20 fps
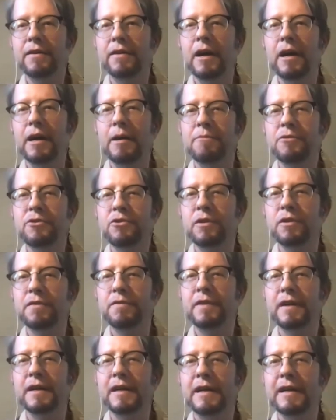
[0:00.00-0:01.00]
um, sort of
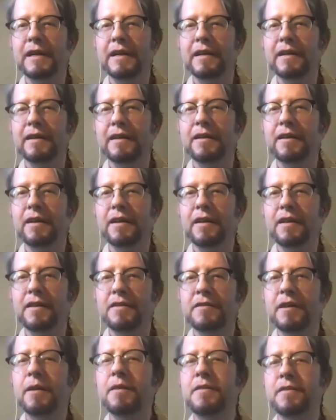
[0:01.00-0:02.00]
uh,
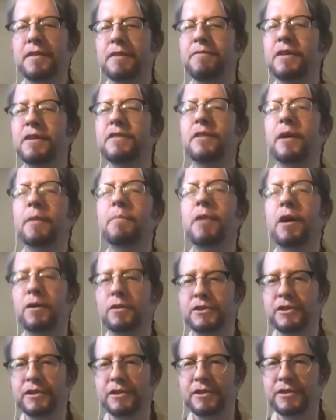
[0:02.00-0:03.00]
su- different
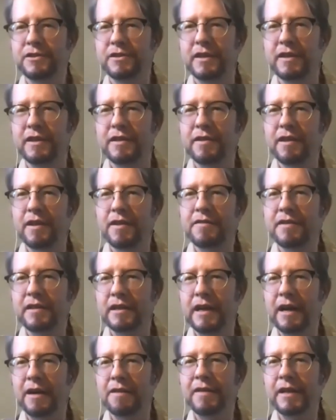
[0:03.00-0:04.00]
subcultures in, in
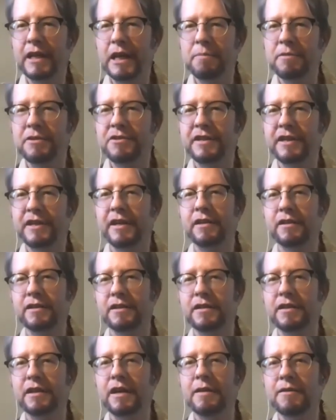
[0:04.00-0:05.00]
Silicon Valley, in
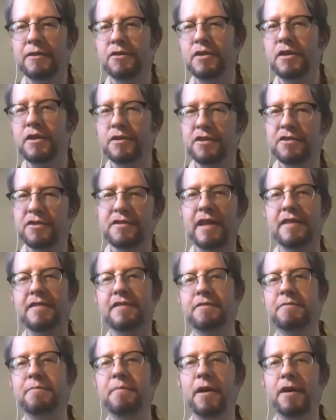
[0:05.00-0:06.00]
particular, uh, you know, the sense
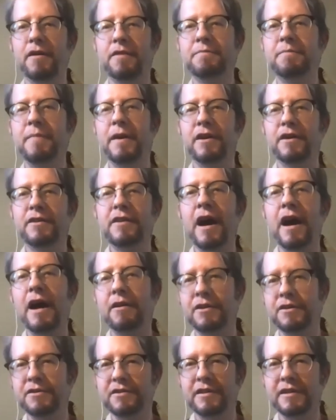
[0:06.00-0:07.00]
of, of
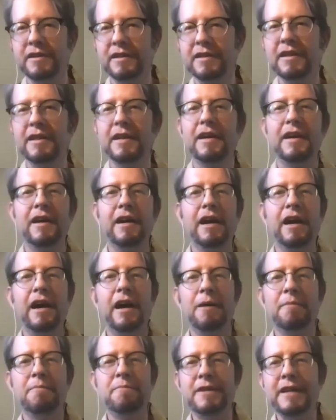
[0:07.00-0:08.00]
meritocracy,
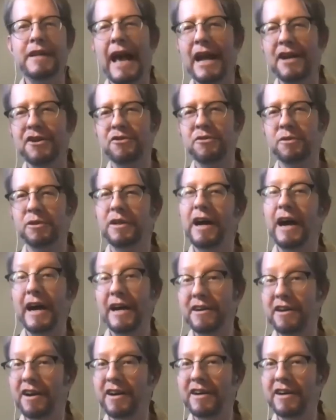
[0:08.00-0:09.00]
um, natural
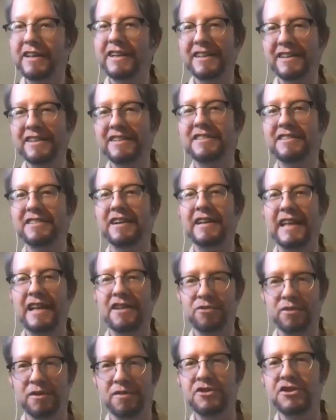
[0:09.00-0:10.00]
hierarchies uh, that
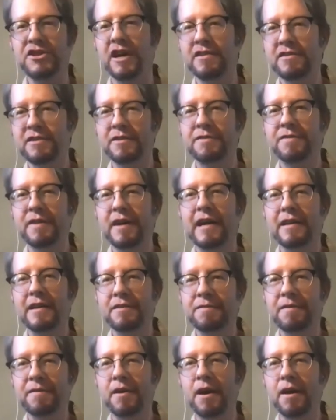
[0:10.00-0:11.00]
sort of
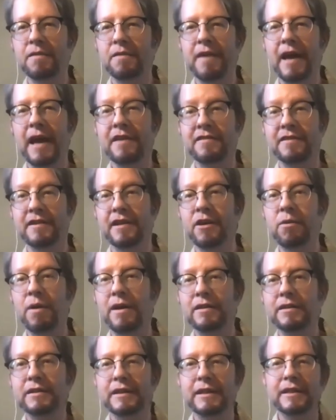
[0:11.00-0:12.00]
justifies uh, vast
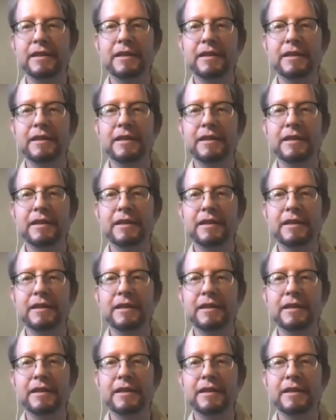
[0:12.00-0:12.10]
inequality.